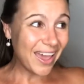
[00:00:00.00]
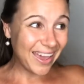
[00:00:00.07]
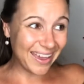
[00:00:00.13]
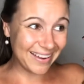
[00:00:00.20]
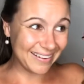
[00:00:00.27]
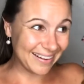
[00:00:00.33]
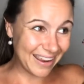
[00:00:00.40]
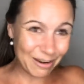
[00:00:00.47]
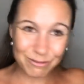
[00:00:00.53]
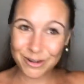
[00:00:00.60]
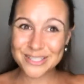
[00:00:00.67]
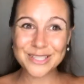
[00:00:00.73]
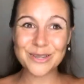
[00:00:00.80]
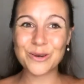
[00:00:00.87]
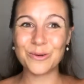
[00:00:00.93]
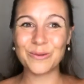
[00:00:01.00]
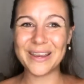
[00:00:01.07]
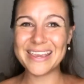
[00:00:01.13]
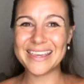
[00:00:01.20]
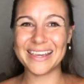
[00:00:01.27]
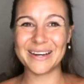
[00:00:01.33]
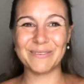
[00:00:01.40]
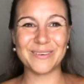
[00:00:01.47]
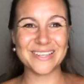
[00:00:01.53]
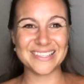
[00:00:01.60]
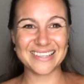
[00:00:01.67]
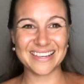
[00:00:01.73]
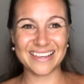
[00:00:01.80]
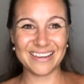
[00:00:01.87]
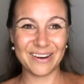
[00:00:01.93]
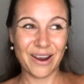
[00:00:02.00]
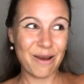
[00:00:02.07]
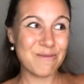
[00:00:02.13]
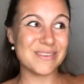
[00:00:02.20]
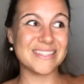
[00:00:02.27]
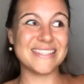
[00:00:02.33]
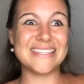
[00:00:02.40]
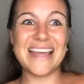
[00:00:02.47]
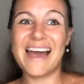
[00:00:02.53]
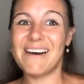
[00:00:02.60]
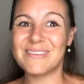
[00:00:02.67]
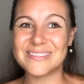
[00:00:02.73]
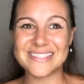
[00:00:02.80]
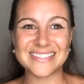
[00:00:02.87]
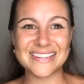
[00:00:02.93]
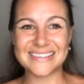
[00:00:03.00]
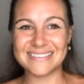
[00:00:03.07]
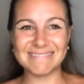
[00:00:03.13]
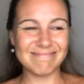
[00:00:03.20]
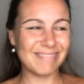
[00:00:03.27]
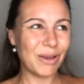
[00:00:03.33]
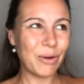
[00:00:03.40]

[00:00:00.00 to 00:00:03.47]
and every single weekend was I was doused in